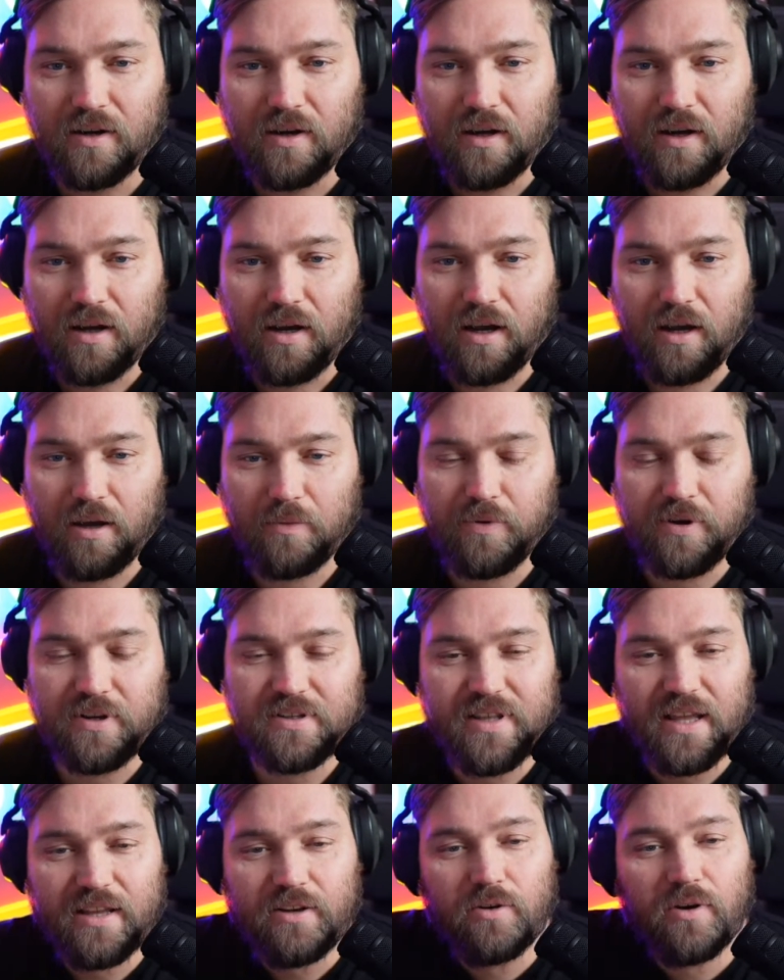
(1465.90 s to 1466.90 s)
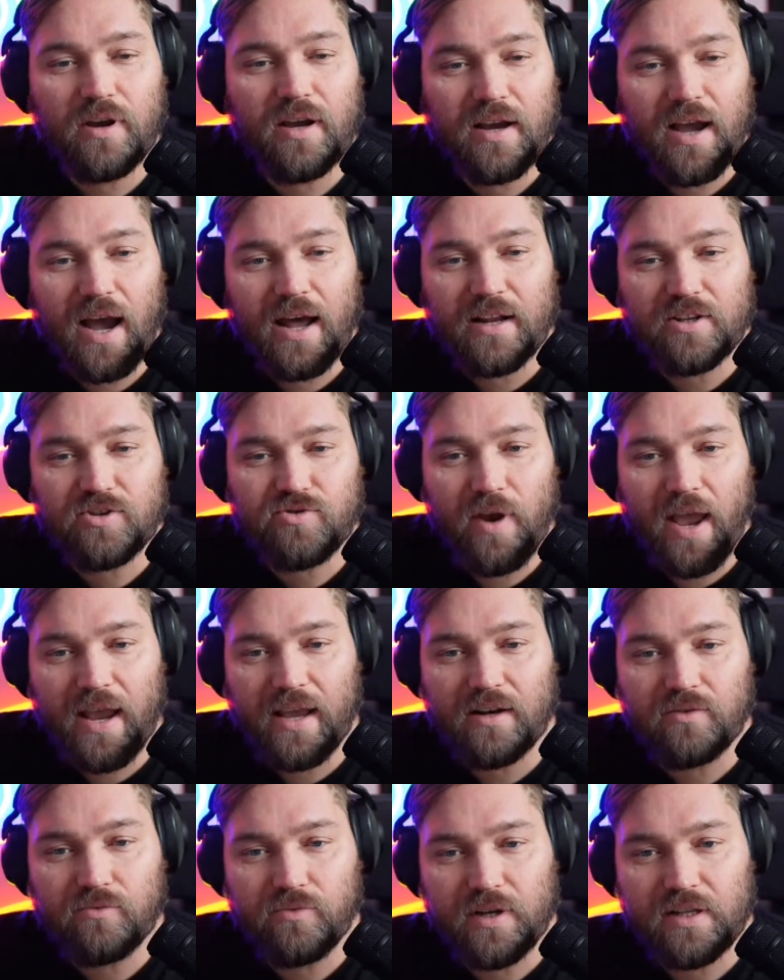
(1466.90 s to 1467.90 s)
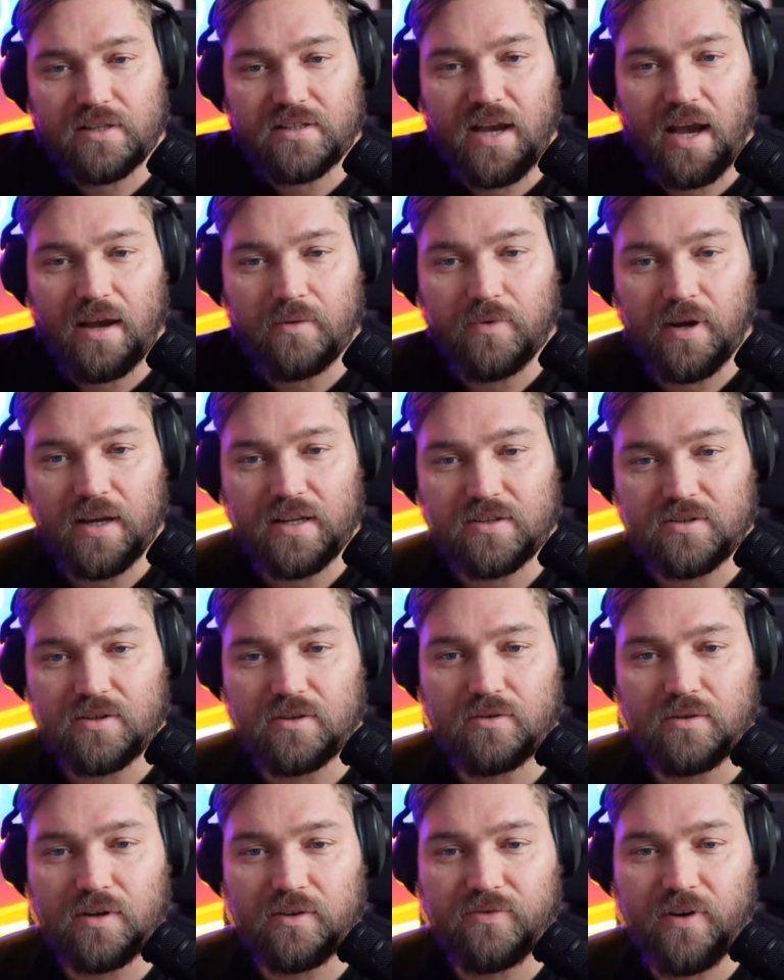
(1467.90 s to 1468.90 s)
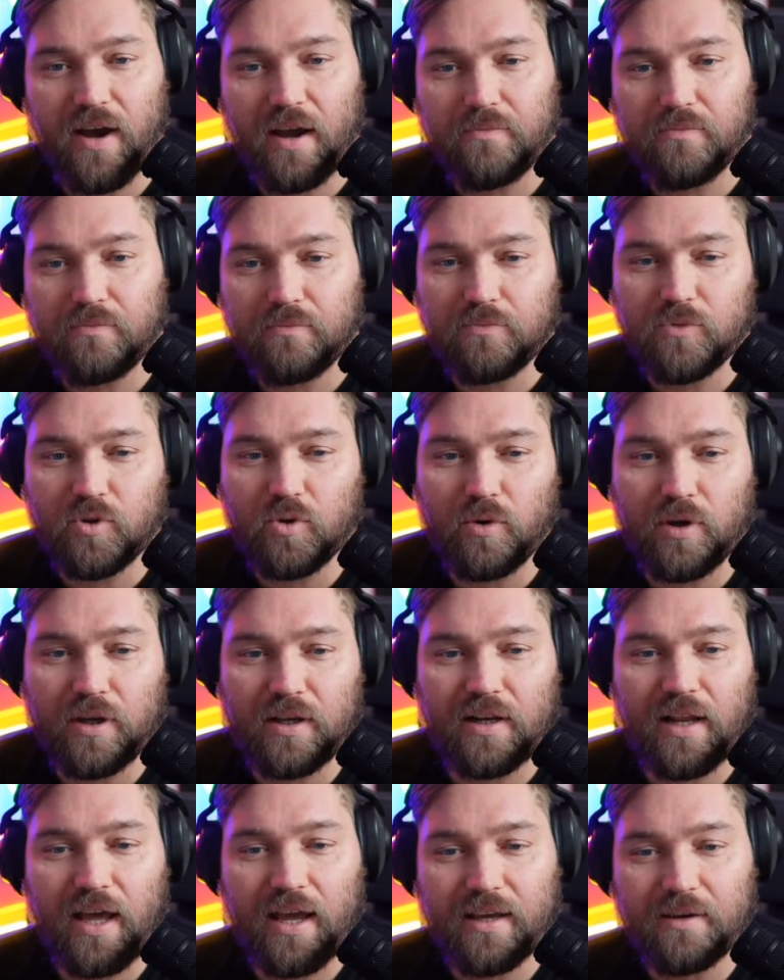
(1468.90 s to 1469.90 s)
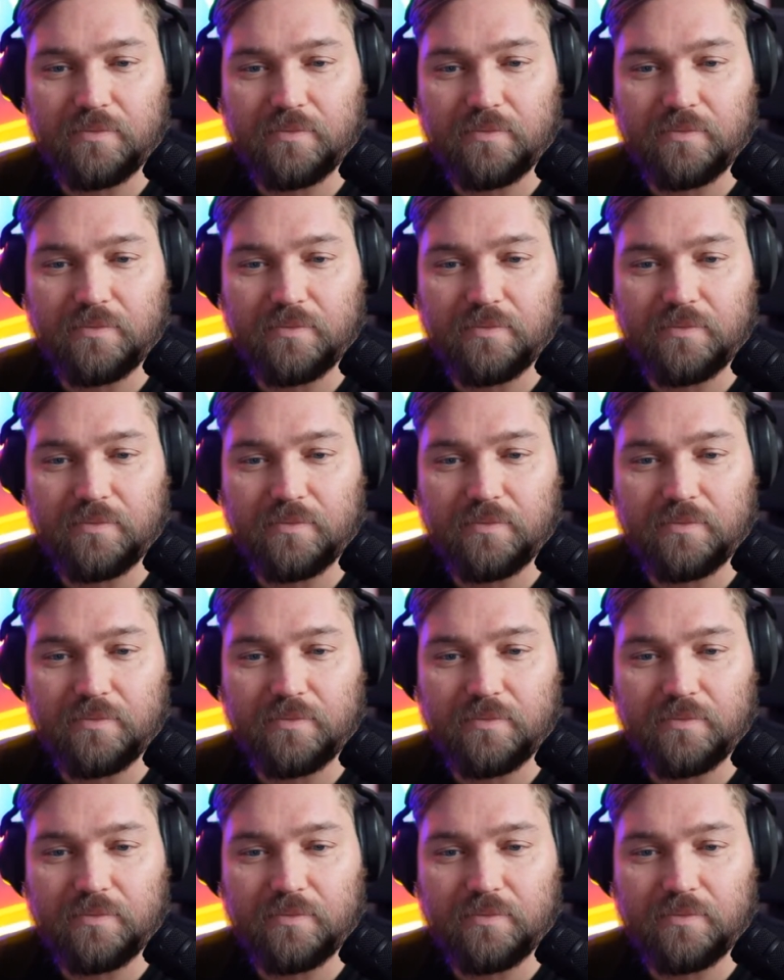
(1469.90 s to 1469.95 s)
Because then you can kind of track it in real time, right? So if I'm doing like